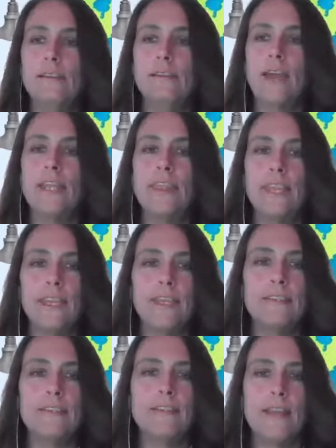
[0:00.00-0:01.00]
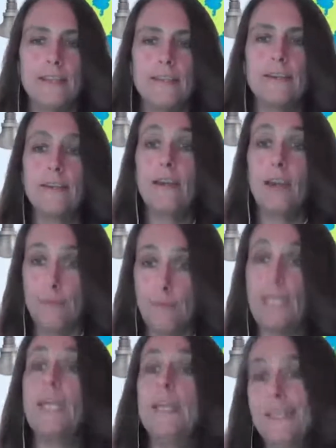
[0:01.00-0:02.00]
I think is kind of
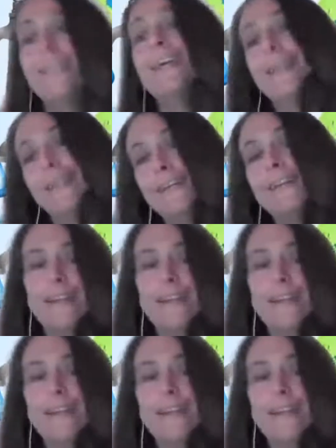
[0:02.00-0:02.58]
coming. Yeah.